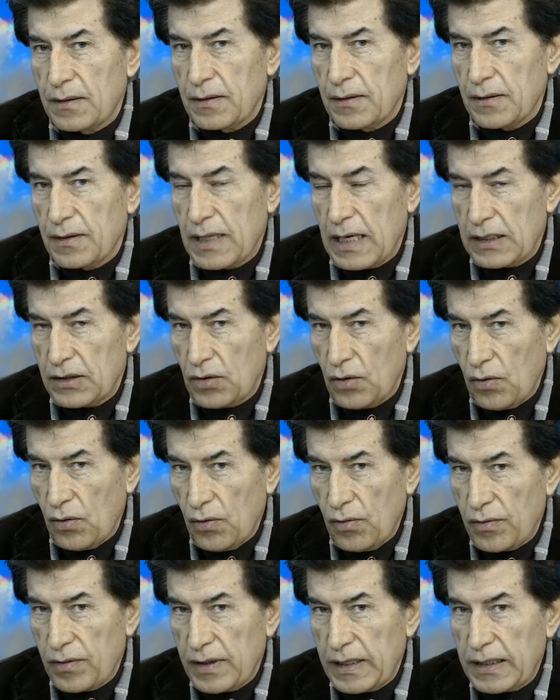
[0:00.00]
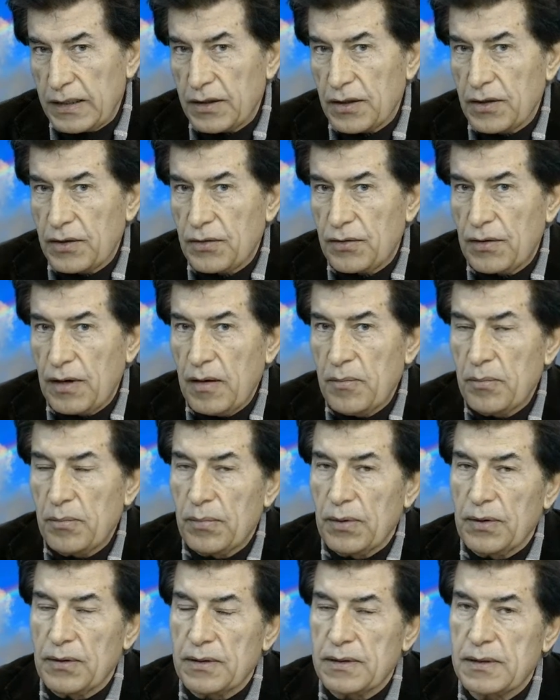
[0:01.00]
that whole thing
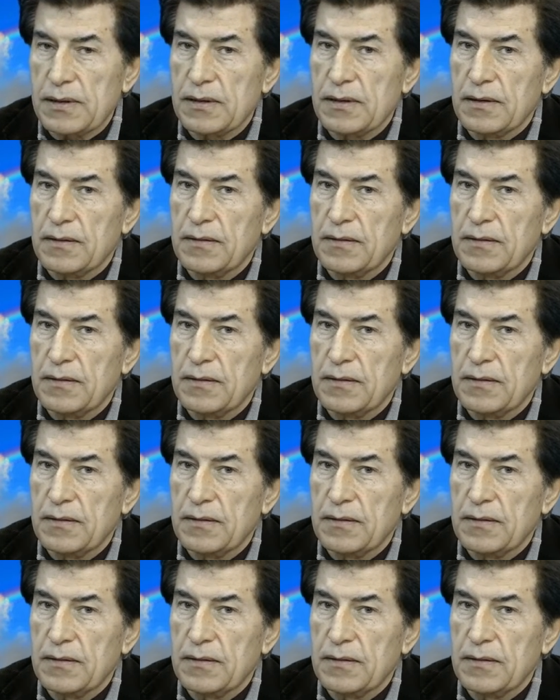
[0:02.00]
crumbles.